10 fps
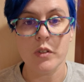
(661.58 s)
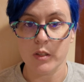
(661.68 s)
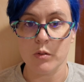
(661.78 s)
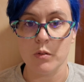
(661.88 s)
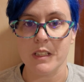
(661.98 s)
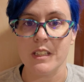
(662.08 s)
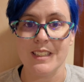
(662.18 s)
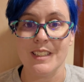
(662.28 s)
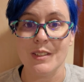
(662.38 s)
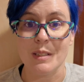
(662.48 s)
really cool place
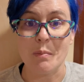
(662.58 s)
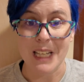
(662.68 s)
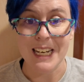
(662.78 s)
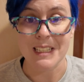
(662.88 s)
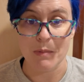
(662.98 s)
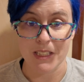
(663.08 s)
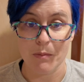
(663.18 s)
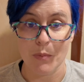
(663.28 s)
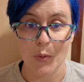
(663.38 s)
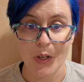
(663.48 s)
is there's a blacksmith
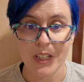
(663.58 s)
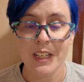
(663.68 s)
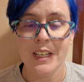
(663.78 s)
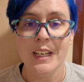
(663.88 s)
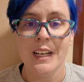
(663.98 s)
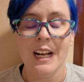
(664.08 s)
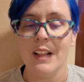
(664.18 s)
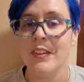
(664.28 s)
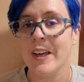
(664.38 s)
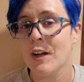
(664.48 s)
in port,
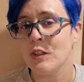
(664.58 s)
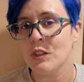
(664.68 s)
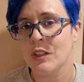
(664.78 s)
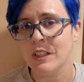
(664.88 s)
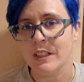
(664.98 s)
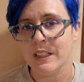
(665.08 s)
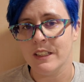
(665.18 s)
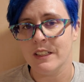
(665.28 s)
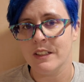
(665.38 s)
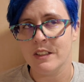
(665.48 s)
and they actually like
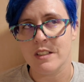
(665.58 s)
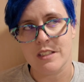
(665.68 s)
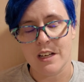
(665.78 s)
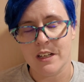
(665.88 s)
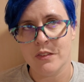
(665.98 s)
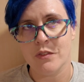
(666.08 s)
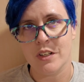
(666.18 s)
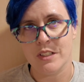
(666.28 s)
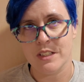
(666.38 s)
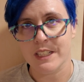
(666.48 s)
the son
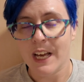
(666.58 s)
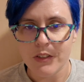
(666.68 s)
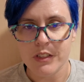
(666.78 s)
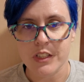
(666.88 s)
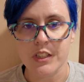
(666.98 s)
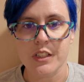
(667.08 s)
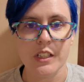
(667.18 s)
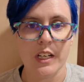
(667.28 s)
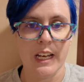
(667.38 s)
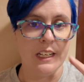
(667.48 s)
runs the cash
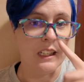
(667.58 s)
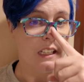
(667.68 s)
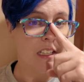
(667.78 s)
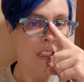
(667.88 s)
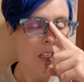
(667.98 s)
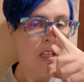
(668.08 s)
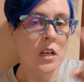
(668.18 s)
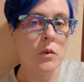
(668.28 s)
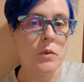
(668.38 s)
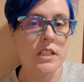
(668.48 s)
register, and he
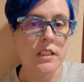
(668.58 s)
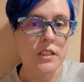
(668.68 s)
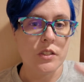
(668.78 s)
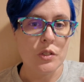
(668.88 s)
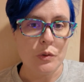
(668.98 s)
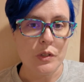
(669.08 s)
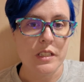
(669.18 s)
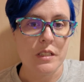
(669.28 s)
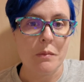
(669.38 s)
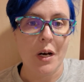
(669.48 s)
was telling us
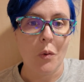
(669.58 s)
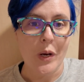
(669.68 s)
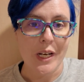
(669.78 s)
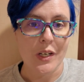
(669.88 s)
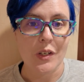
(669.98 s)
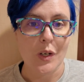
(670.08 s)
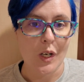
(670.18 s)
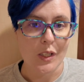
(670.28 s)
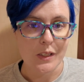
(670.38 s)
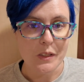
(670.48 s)
stories about where
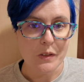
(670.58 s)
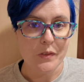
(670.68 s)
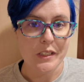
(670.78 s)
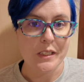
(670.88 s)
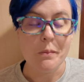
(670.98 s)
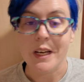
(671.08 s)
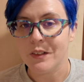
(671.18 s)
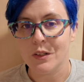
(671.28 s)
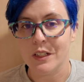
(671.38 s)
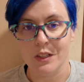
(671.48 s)
all the
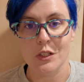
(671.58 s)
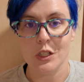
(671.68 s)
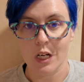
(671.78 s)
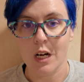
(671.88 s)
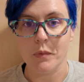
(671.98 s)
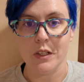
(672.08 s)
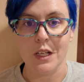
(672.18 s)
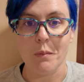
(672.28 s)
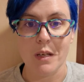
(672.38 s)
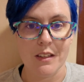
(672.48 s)
metal in the shop that
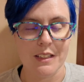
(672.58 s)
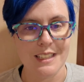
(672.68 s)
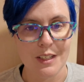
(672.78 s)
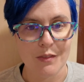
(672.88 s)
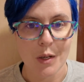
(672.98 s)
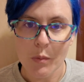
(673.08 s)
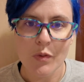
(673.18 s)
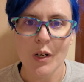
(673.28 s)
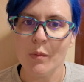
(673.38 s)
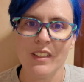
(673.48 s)
they make things out of comes
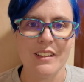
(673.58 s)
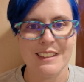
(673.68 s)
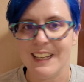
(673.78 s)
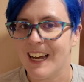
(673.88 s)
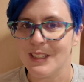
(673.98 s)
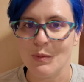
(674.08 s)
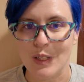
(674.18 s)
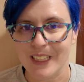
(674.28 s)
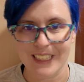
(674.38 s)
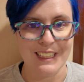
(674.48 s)
from. And then the dad's
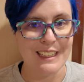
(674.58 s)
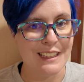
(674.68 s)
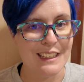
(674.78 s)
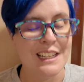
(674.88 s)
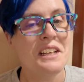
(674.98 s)
working in